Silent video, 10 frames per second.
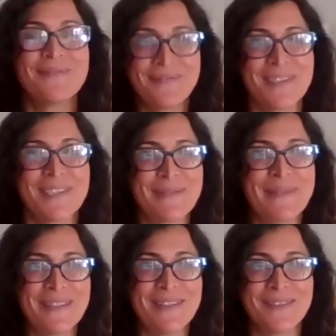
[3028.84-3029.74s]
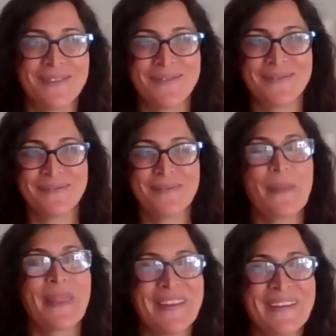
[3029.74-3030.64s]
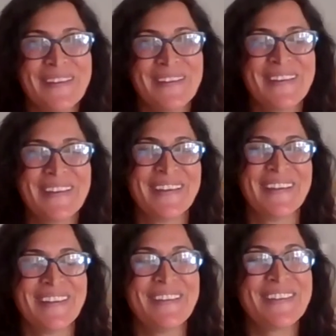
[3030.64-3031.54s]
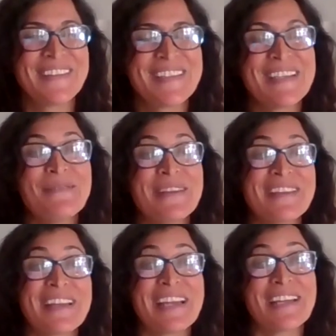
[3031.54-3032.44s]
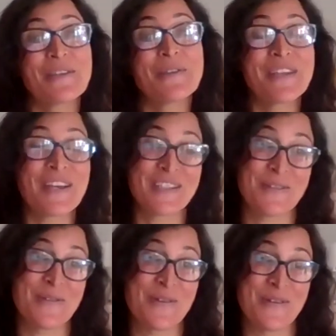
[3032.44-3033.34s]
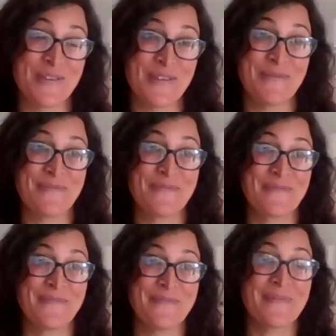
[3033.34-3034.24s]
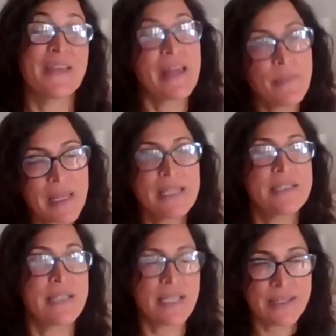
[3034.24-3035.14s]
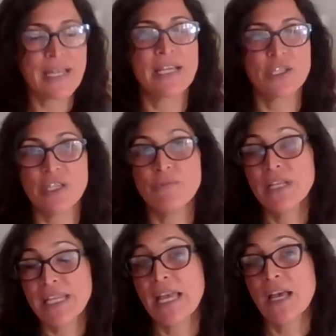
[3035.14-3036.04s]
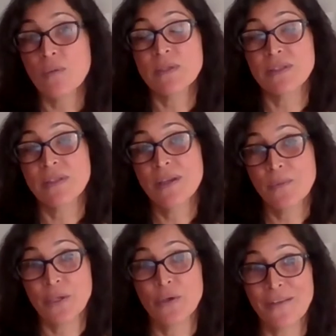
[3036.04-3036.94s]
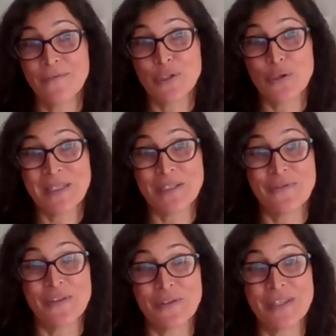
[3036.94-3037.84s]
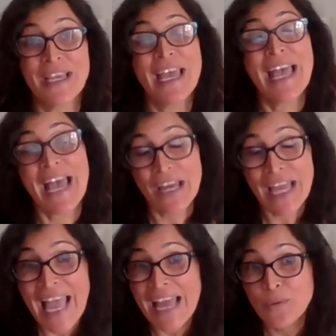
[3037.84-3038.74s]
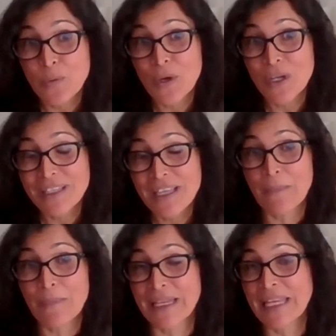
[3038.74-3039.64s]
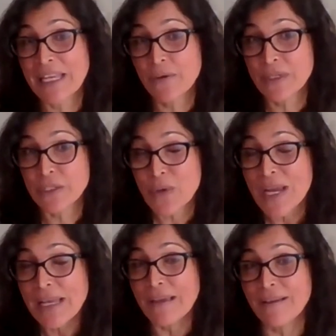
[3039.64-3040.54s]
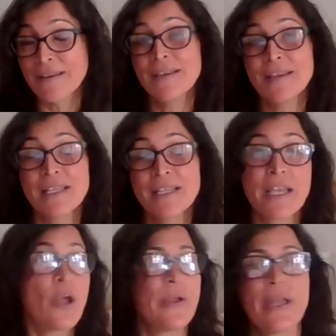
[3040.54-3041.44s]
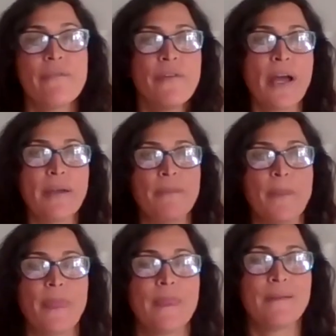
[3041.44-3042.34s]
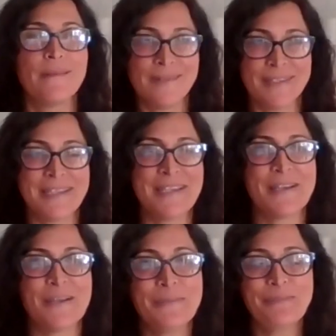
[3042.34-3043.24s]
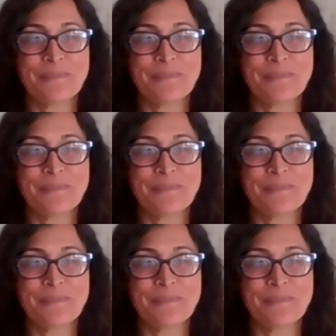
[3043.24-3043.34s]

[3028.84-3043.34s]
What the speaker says: Nice to meet you. Okay. You could see whether they'd had a good night or not. And that actually really helps when you're going for job interviews. And I had one company here in Australia say, okay, fine, the CEO,